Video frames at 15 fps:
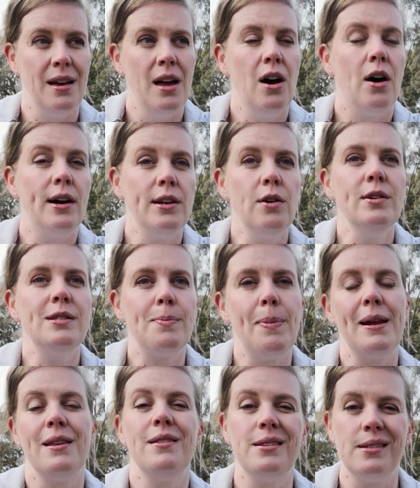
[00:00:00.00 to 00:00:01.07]
I know it's
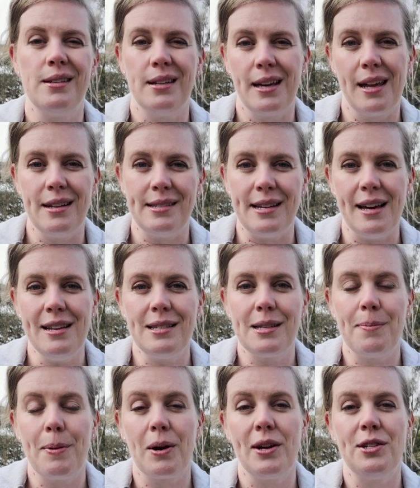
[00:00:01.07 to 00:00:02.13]
better than sitting at a
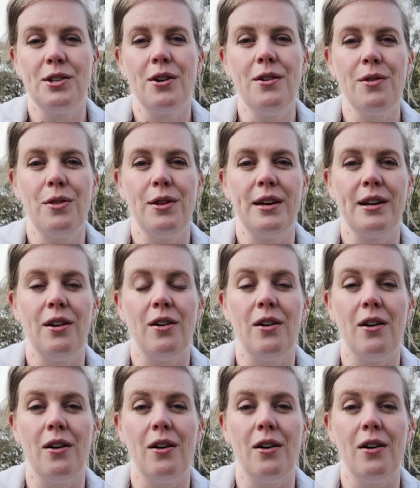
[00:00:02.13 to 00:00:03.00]
desk, but I don't think